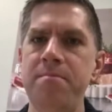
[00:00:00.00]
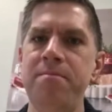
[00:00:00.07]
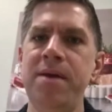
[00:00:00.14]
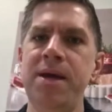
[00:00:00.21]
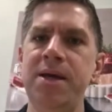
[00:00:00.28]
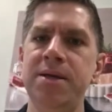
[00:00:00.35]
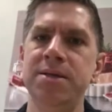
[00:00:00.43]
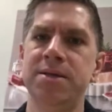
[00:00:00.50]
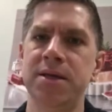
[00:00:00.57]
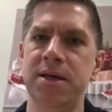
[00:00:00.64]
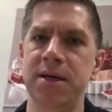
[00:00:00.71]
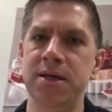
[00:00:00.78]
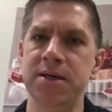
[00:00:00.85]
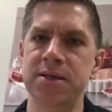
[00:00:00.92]
it means
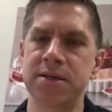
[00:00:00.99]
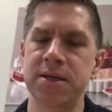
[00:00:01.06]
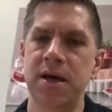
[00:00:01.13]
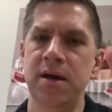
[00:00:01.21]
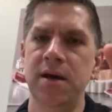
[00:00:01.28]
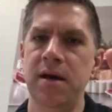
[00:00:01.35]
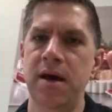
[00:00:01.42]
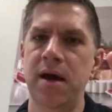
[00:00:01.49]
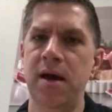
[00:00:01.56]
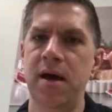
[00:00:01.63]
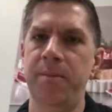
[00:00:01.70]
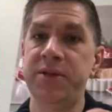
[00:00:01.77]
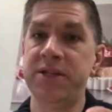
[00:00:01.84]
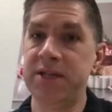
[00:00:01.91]
is
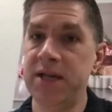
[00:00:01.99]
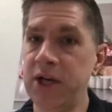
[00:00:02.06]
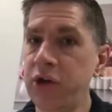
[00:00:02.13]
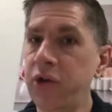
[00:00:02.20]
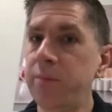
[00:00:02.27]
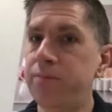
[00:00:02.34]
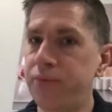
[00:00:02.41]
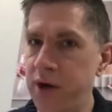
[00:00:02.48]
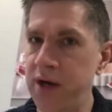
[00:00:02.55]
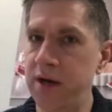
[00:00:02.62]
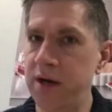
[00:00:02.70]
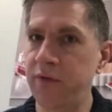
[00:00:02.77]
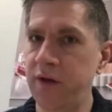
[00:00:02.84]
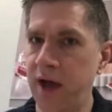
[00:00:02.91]
a particular
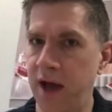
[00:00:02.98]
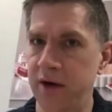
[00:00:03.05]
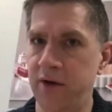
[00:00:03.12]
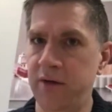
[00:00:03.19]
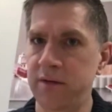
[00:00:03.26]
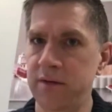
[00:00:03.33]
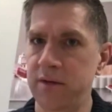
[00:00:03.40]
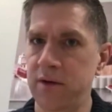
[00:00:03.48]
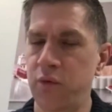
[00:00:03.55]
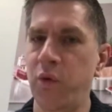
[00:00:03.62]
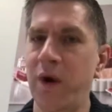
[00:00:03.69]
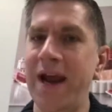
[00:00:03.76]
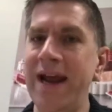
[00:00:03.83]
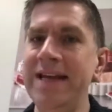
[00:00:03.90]
breed of cattle
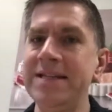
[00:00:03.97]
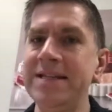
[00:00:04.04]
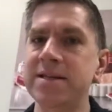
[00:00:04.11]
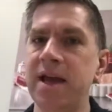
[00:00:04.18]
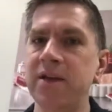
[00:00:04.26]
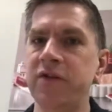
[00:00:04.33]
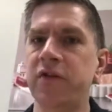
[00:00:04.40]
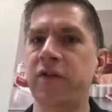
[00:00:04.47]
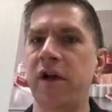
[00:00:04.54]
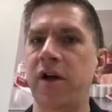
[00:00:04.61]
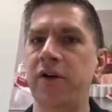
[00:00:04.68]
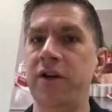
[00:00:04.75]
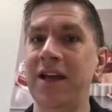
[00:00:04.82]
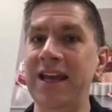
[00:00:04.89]
raised and
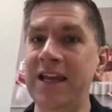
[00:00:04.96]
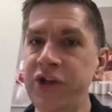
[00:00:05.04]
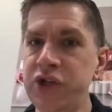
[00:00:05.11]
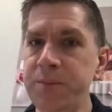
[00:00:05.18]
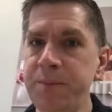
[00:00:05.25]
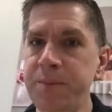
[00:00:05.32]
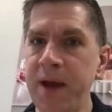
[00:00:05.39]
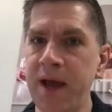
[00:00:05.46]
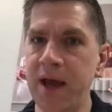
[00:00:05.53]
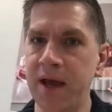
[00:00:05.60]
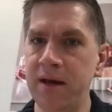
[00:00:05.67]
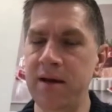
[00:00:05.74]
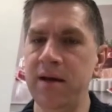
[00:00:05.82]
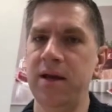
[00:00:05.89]
slaughtered in
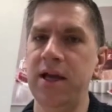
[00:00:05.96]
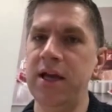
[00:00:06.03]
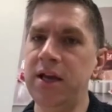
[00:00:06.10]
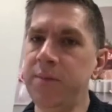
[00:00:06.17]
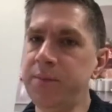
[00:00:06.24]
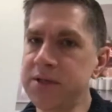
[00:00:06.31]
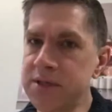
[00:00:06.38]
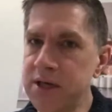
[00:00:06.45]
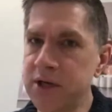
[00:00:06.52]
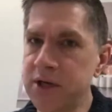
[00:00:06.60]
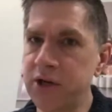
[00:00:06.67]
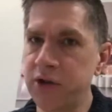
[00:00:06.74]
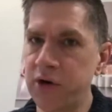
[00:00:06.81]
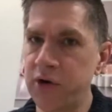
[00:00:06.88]
Japan in a
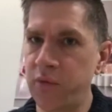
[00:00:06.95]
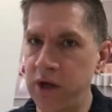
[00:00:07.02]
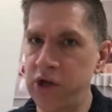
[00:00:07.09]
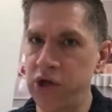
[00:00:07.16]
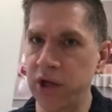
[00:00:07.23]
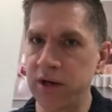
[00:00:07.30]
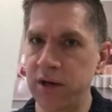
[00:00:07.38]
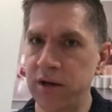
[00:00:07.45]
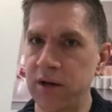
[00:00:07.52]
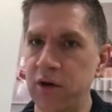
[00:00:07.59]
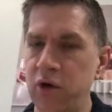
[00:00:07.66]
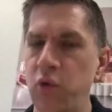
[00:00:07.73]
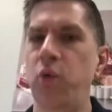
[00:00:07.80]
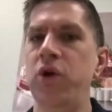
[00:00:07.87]
particular region,
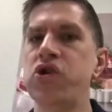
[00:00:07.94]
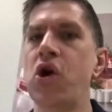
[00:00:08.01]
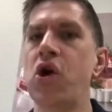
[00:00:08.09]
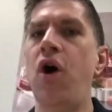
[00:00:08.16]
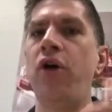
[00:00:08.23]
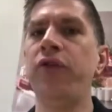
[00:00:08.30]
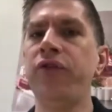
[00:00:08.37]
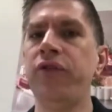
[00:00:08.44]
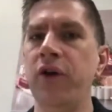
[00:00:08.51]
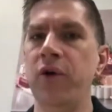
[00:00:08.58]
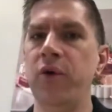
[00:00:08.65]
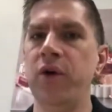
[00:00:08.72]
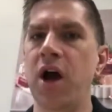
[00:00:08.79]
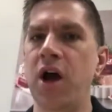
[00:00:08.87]
which
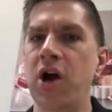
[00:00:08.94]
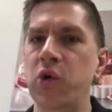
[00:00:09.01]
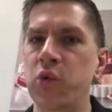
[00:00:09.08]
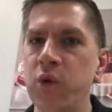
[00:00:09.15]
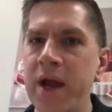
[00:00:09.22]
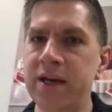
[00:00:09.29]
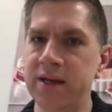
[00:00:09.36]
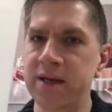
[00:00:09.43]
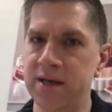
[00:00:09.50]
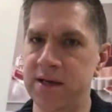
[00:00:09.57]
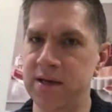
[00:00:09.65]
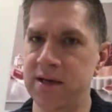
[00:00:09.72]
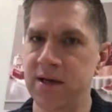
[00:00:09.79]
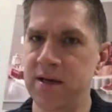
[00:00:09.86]
also got
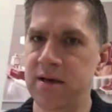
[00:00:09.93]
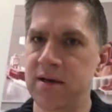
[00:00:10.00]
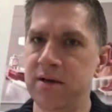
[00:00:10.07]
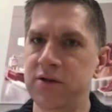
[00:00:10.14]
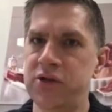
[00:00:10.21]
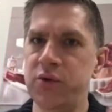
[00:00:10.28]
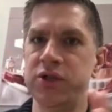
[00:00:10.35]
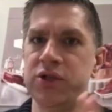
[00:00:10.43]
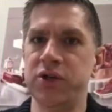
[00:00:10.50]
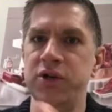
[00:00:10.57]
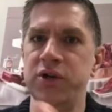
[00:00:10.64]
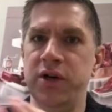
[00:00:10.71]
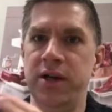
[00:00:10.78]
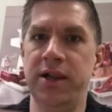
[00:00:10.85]
rated to a
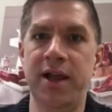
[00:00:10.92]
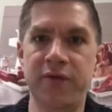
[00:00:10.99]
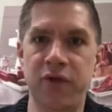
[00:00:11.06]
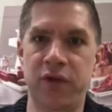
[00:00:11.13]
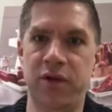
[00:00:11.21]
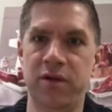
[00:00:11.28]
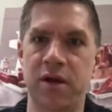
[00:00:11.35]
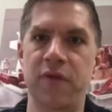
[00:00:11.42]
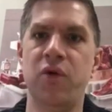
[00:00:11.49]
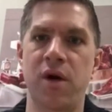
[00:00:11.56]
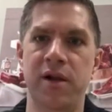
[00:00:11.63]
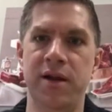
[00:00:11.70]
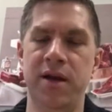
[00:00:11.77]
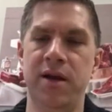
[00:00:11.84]
certain level of
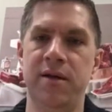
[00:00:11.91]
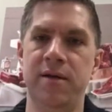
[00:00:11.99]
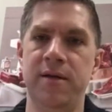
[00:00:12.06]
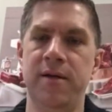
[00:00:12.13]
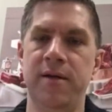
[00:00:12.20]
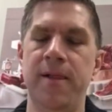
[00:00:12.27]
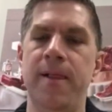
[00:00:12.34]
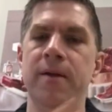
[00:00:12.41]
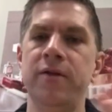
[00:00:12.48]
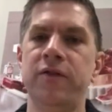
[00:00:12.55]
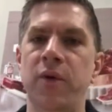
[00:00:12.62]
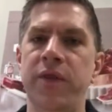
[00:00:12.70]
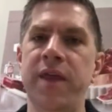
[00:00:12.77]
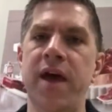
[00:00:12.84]
quality.
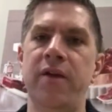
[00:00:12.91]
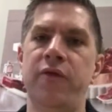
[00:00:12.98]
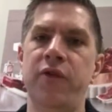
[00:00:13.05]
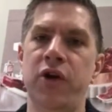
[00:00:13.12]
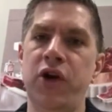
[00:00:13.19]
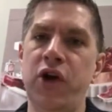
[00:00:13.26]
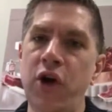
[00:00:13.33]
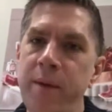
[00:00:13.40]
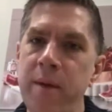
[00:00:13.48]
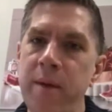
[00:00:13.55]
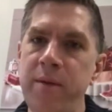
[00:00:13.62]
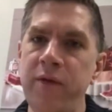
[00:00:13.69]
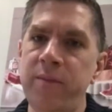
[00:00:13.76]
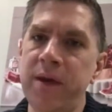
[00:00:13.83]
So with that, for Kobe
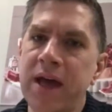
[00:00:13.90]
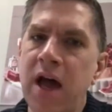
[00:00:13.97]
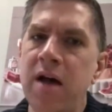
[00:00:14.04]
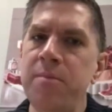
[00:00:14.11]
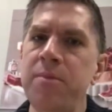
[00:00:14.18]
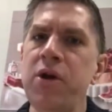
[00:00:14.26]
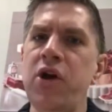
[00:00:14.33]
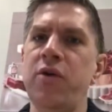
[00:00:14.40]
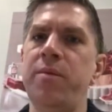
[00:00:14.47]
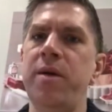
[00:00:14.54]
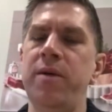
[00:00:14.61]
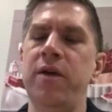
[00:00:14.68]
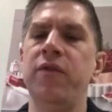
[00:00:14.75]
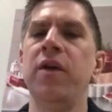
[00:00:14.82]
beef to become
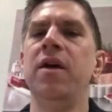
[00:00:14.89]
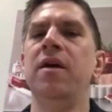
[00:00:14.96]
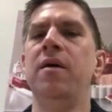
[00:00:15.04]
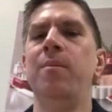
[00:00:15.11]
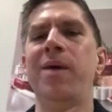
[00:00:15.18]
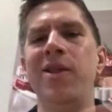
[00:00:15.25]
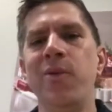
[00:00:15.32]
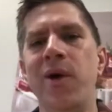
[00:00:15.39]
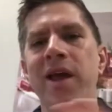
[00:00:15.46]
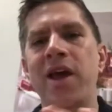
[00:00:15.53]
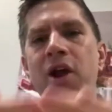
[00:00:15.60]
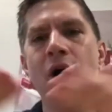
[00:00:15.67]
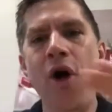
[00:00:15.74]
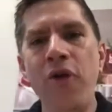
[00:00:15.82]
Kobe beef, by the way,
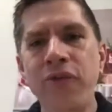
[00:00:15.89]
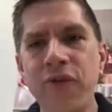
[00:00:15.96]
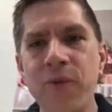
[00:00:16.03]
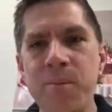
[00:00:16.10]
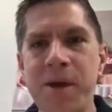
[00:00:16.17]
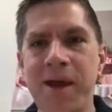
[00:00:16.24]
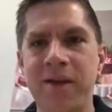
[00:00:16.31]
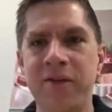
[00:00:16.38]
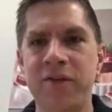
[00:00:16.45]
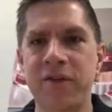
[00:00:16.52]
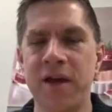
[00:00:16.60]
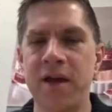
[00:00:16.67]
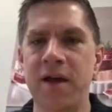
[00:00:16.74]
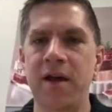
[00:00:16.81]
it also
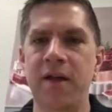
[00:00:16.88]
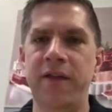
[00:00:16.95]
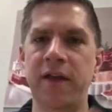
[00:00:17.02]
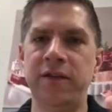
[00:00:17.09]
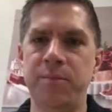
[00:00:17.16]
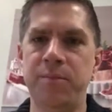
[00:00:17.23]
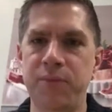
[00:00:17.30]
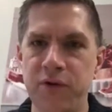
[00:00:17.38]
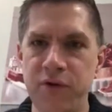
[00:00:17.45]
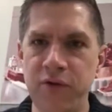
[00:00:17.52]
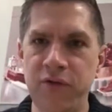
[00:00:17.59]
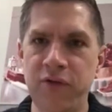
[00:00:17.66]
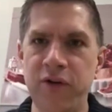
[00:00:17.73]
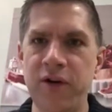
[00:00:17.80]
means that the
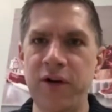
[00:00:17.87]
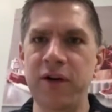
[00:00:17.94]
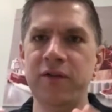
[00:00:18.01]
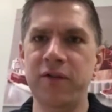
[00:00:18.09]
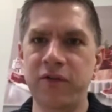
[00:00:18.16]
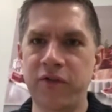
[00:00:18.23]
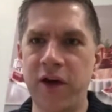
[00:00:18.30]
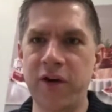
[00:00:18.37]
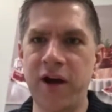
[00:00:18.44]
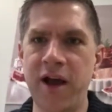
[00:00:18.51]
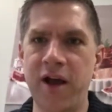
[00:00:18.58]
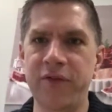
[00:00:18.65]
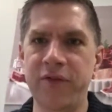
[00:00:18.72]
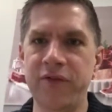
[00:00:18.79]
producer, the
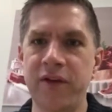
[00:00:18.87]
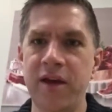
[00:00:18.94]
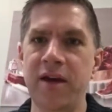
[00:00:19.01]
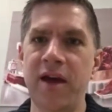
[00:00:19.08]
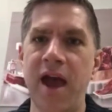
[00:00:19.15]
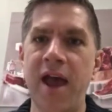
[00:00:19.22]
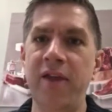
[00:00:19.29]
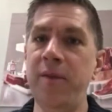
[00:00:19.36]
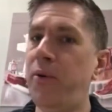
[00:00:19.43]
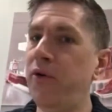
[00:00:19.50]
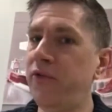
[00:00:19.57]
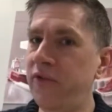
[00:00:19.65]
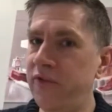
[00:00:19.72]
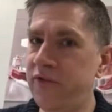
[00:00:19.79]
slaughterhouse, and the
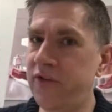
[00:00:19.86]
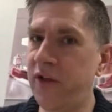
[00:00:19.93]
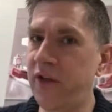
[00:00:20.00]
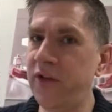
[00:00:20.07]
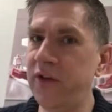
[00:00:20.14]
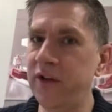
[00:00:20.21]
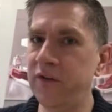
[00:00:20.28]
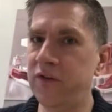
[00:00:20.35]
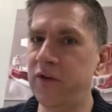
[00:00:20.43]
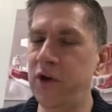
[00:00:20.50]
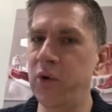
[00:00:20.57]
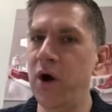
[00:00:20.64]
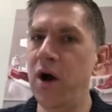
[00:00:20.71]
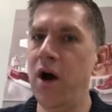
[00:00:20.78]
person selling it to
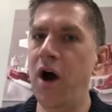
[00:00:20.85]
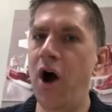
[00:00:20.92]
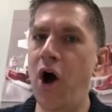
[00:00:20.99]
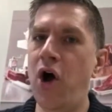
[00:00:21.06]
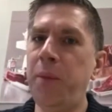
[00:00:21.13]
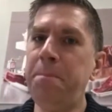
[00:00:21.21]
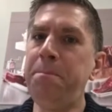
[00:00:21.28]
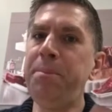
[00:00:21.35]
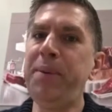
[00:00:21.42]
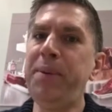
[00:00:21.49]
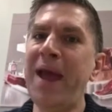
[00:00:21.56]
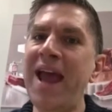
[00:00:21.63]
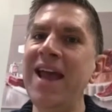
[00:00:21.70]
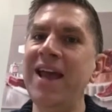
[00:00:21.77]
you all
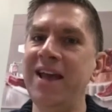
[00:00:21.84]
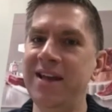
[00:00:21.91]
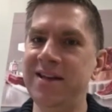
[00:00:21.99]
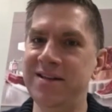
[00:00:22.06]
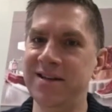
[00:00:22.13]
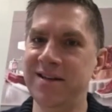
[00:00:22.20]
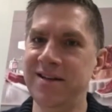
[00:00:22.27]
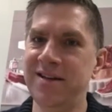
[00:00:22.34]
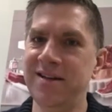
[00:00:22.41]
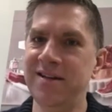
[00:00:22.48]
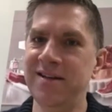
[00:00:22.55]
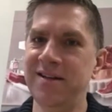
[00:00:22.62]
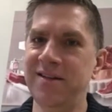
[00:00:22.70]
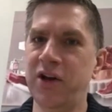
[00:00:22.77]
paid
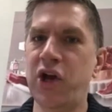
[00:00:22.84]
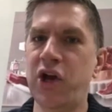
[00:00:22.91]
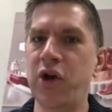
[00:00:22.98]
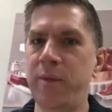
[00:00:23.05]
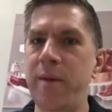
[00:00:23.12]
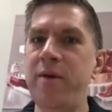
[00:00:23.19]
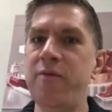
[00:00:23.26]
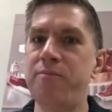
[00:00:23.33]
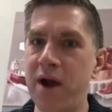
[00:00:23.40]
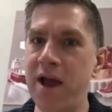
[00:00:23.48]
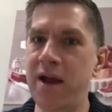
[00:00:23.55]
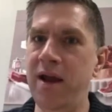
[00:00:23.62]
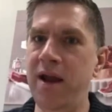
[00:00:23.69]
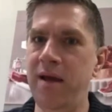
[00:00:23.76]
the Kobe beef
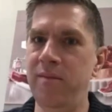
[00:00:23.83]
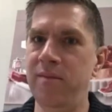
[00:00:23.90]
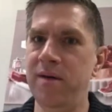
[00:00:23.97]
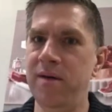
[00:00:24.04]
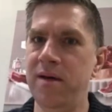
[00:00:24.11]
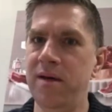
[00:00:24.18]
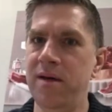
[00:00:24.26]
brand name